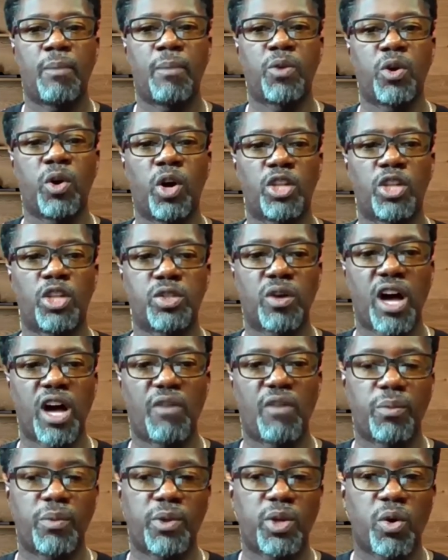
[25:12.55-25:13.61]
We also
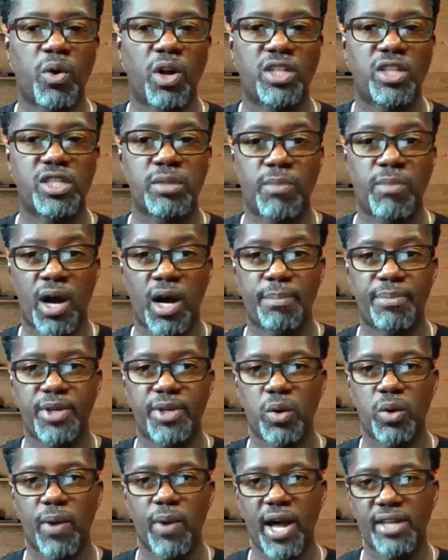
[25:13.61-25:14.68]
have what we call Smart
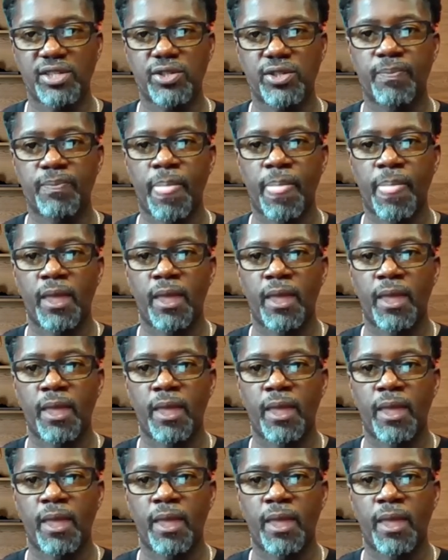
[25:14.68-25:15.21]
POS,